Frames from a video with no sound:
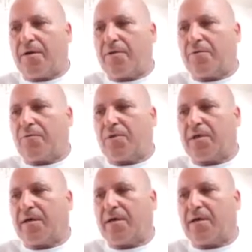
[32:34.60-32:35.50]
With
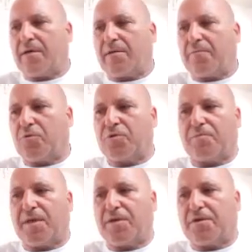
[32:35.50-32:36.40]
the most
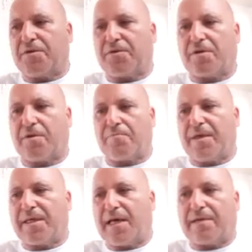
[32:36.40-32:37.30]
millionaires are
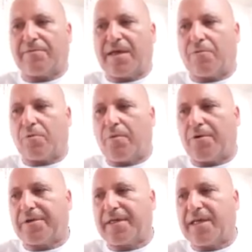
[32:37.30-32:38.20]
made out of network
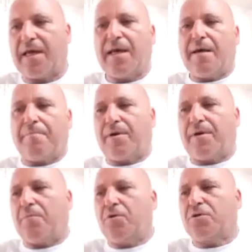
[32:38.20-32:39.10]
marketing, but
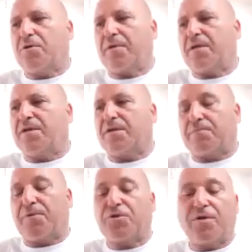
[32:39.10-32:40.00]
most of it here,
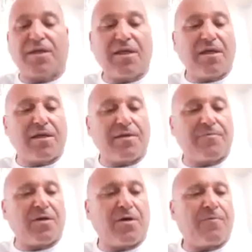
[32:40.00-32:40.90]
especially in Italy,
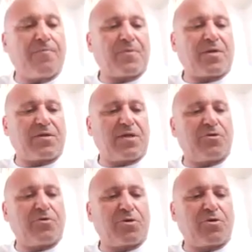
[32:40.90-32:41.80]
you know, because they're
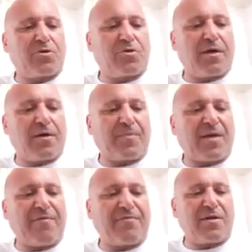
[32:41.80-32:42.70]
used to
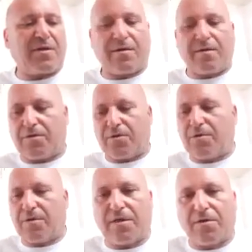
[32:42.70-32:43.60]
having their
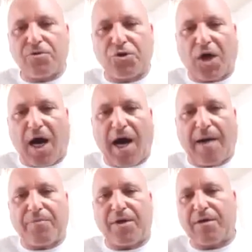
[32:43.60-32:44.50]
little
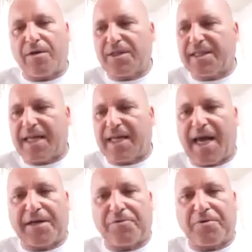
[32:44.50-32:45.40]
job, their
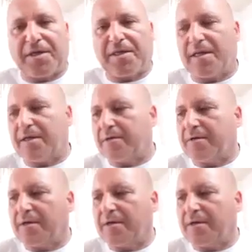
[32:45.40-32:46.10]
salary, they're